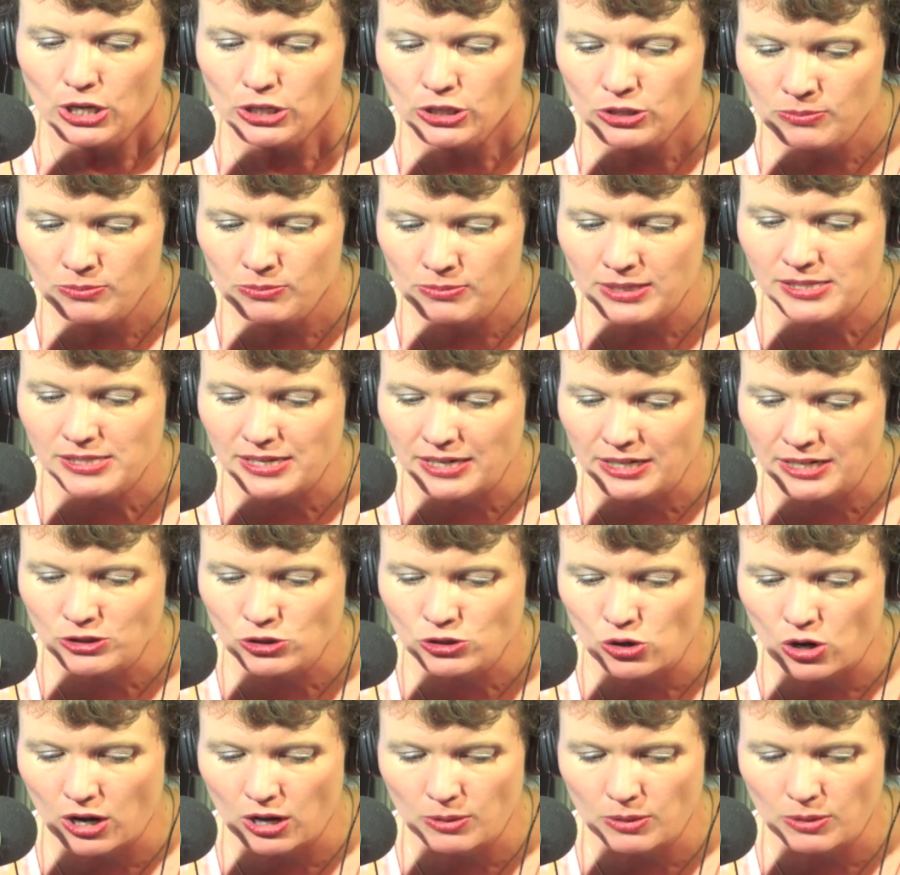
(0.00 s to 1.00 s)
You must stand
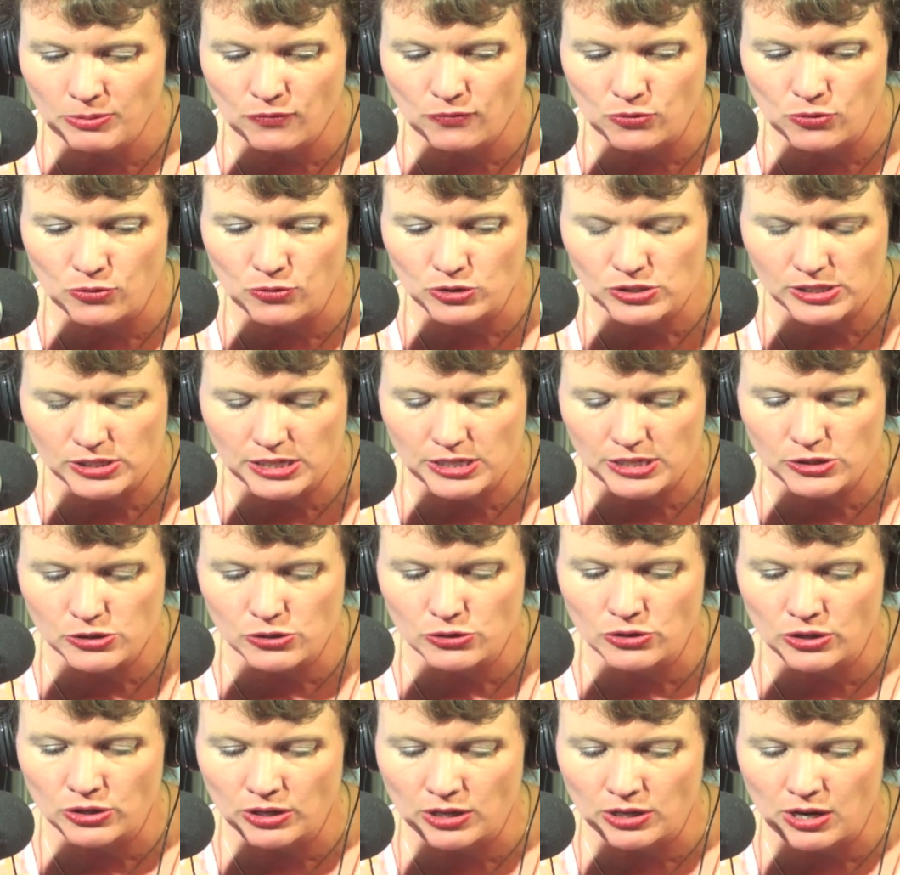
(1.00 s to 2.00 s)
trial before
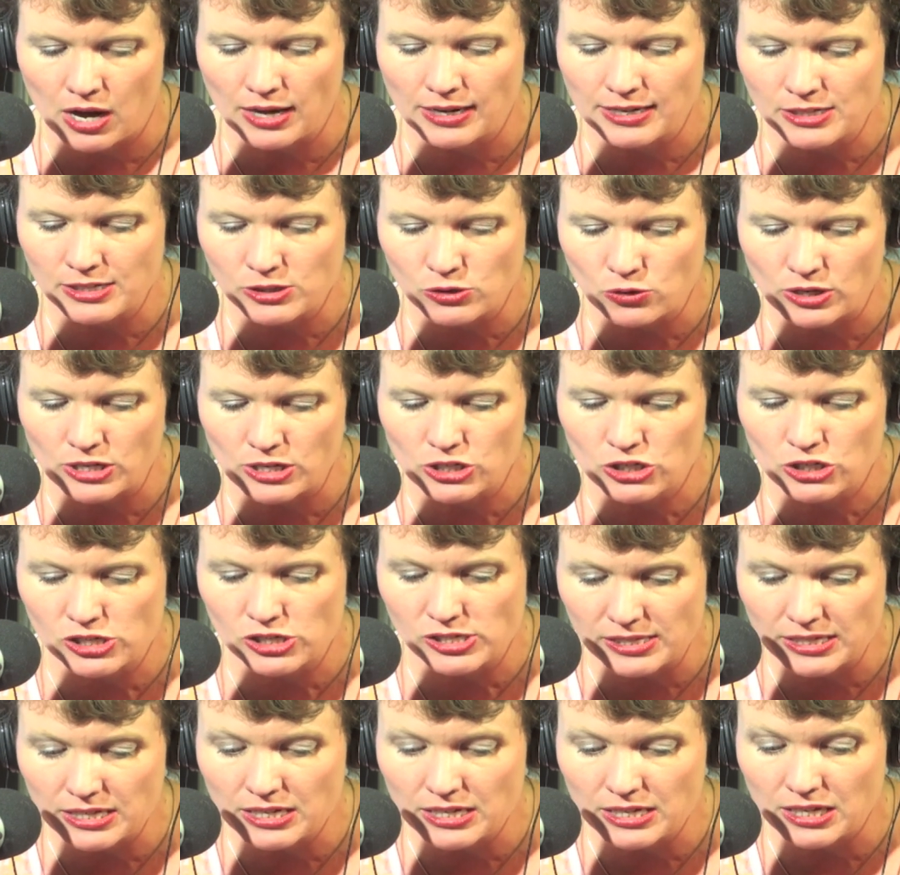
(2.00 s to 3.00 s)
Caesar, and God has
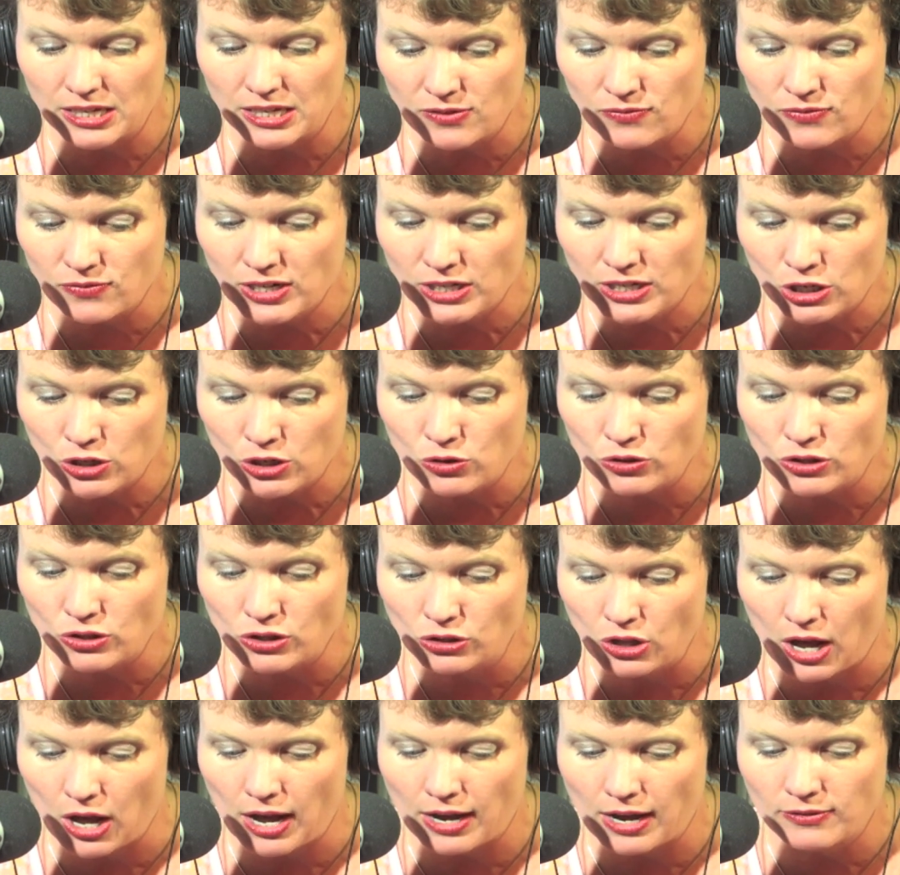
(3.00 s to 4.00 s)
graciously given you
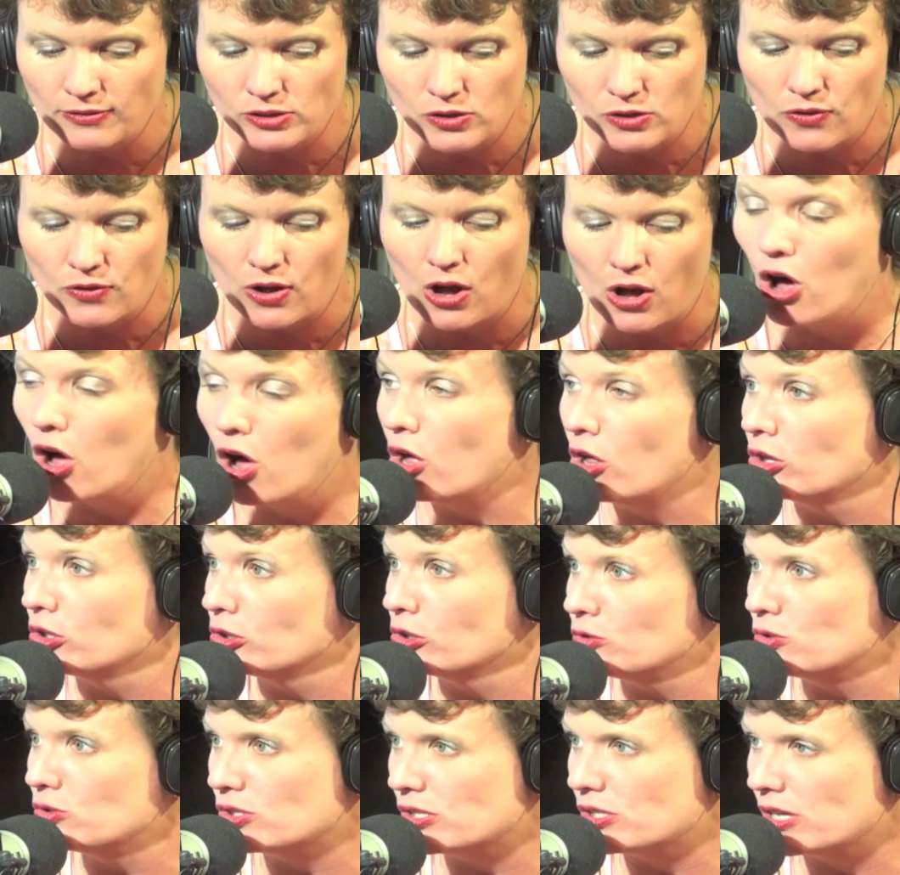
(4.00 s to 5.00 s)
the lives of all
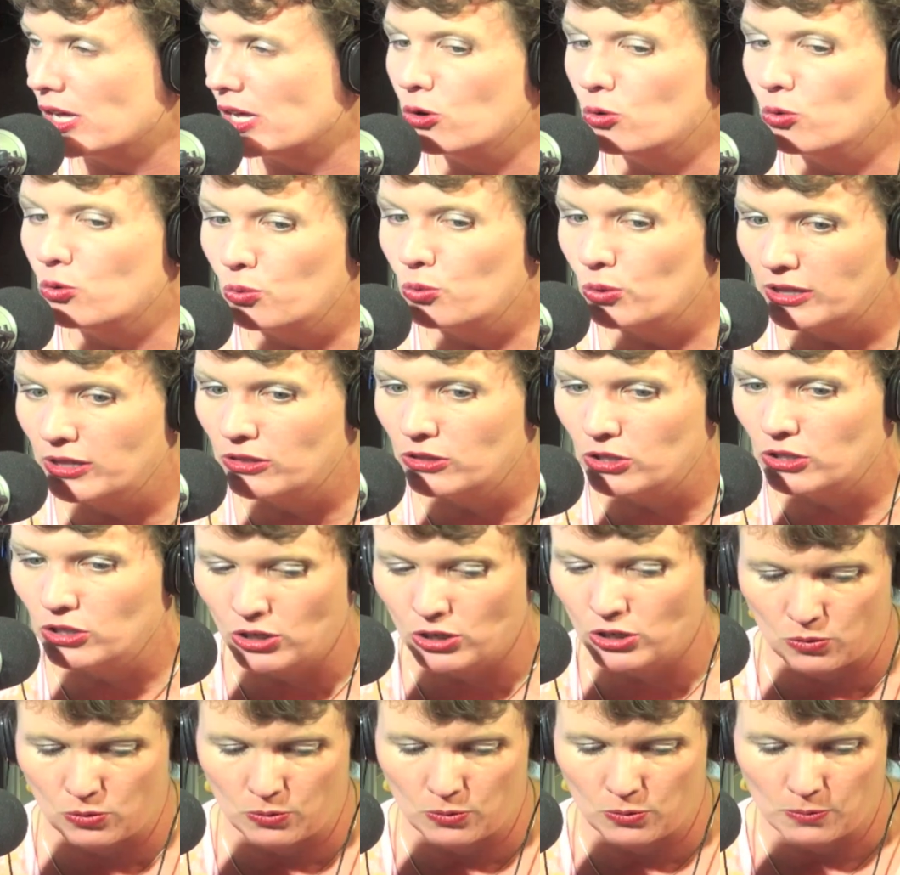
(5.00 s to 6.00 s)
who sail with
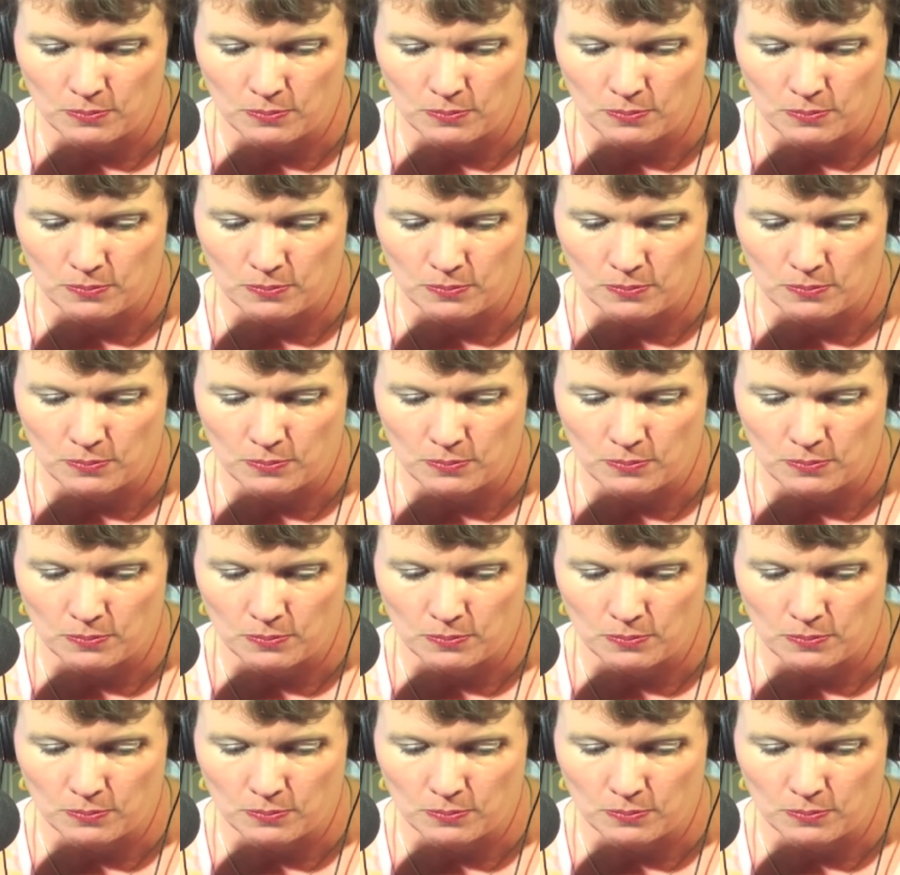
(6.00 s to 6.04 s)
you."